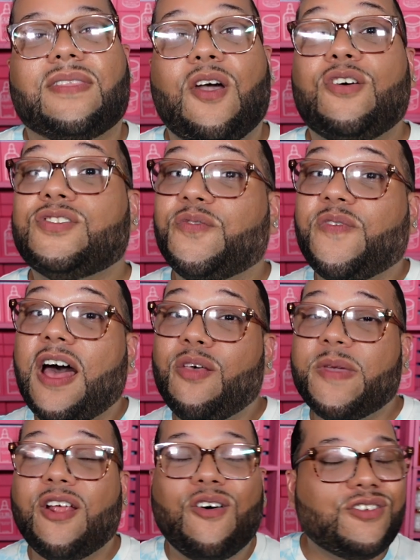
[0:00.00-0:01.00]
Also follow
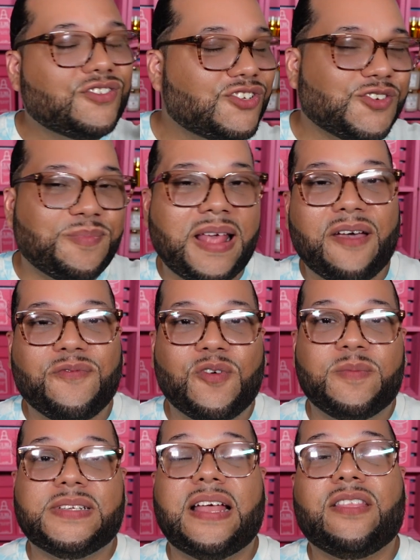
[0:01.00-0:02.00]
me on all social
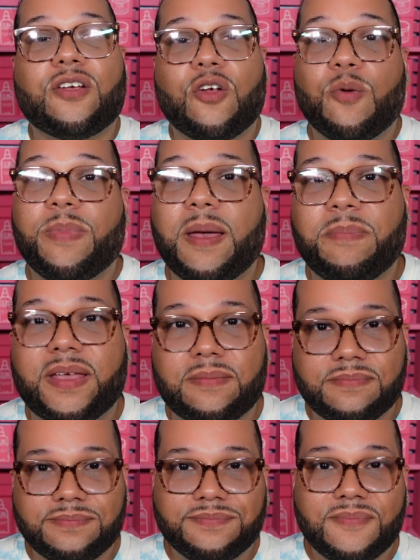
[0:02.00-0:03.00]
platforms at The Curl
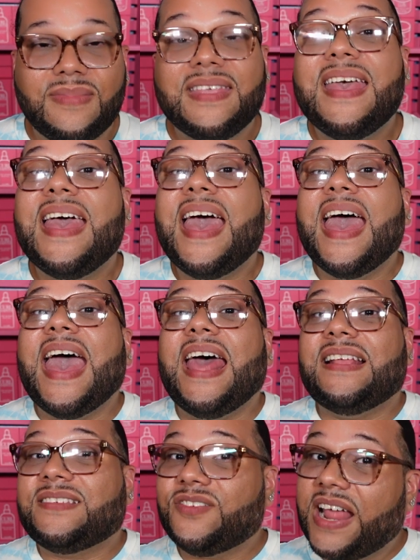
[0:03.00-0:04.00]
Papi.
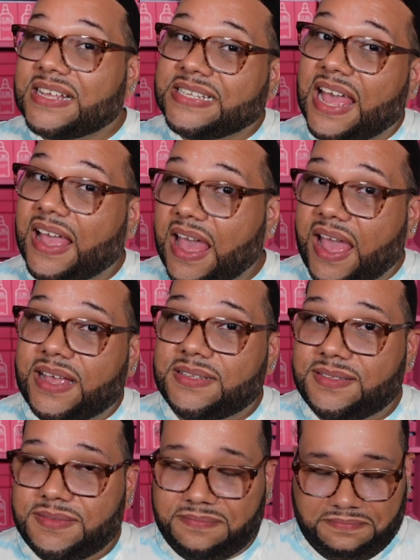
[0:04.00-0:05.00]
And until next time,
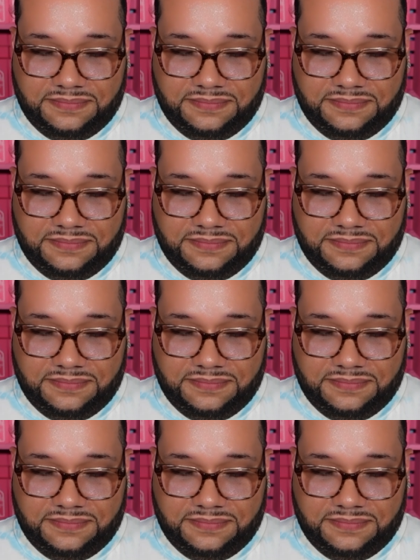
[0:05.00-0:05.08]
guys.